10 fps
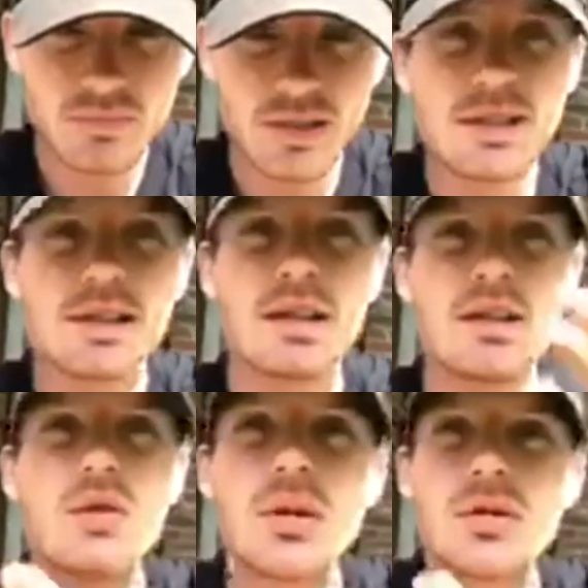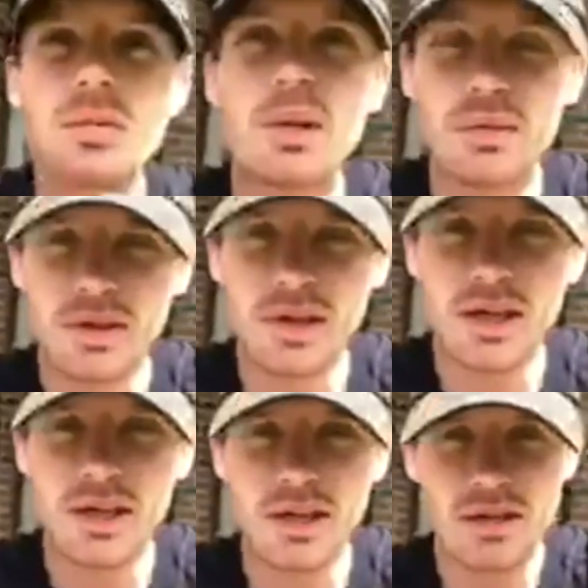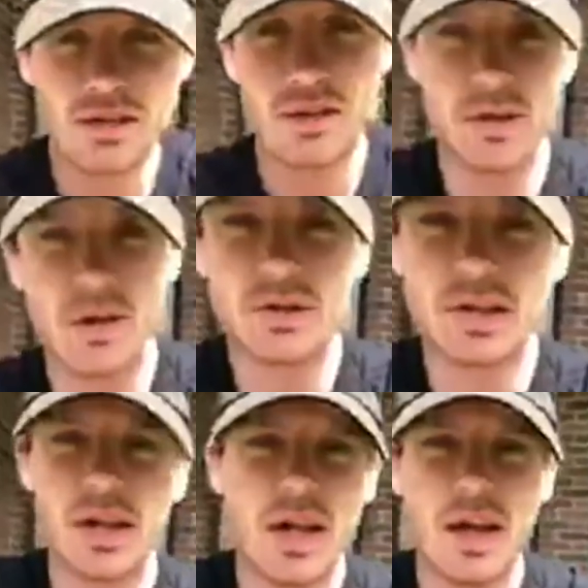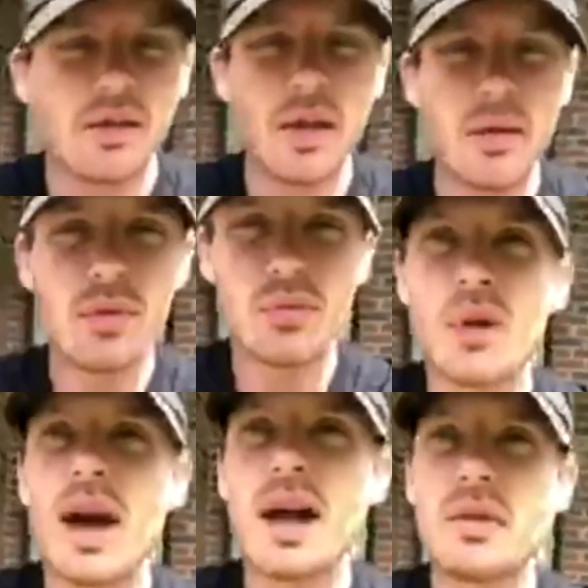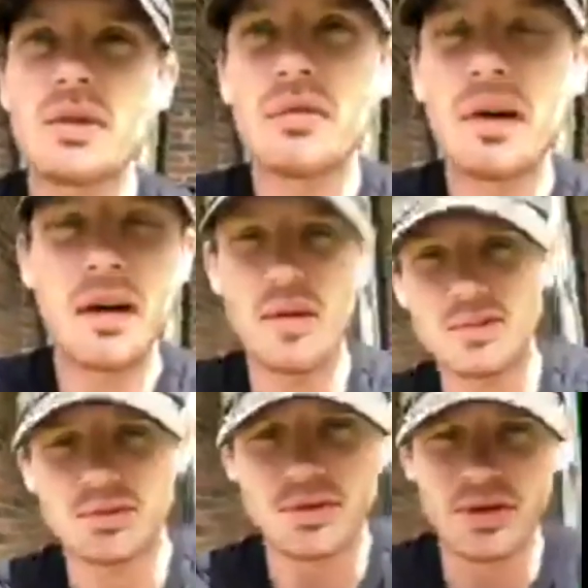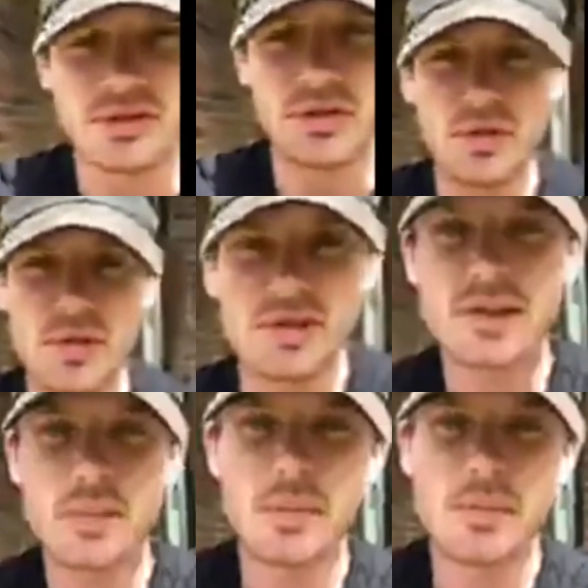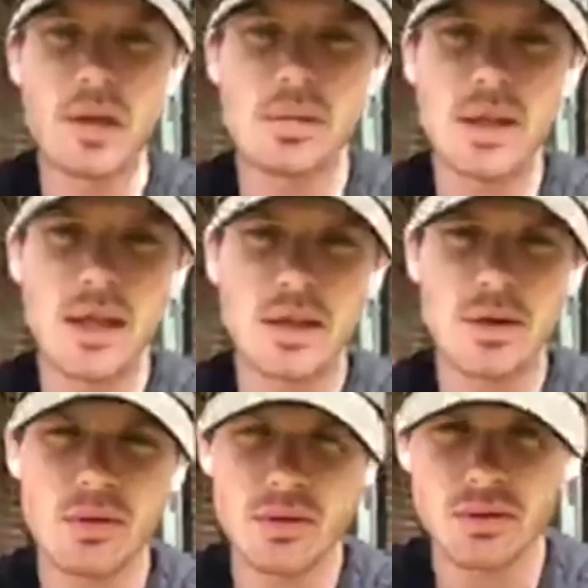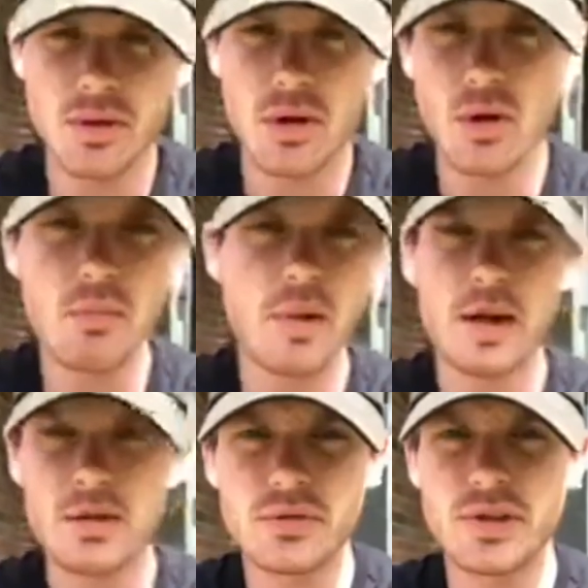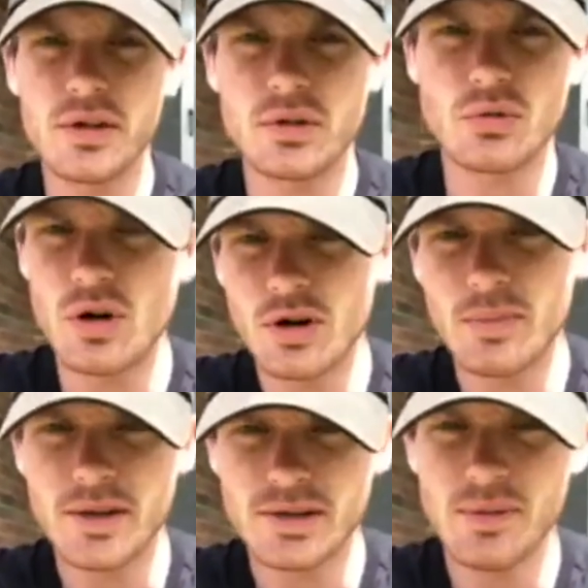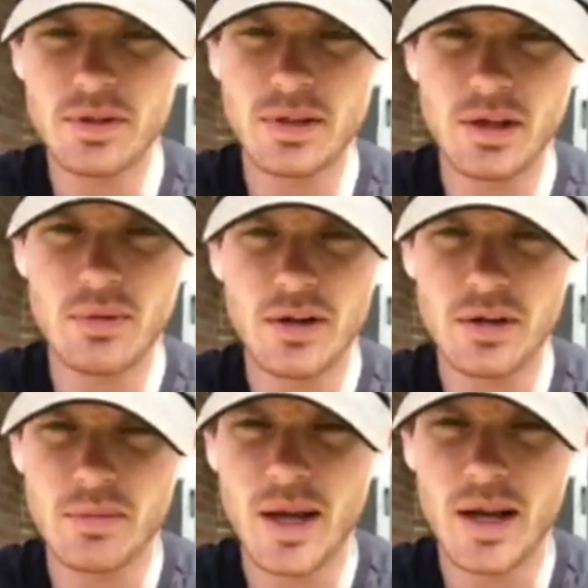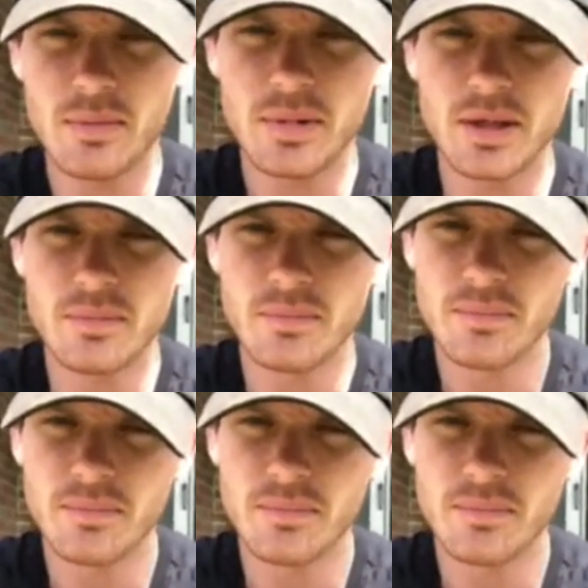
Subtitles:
This is like too much for people to take in. It's like they would rather the virus be real than to accept that maybe that the whole medical sector's wrong about something. They'd rather get mad at me.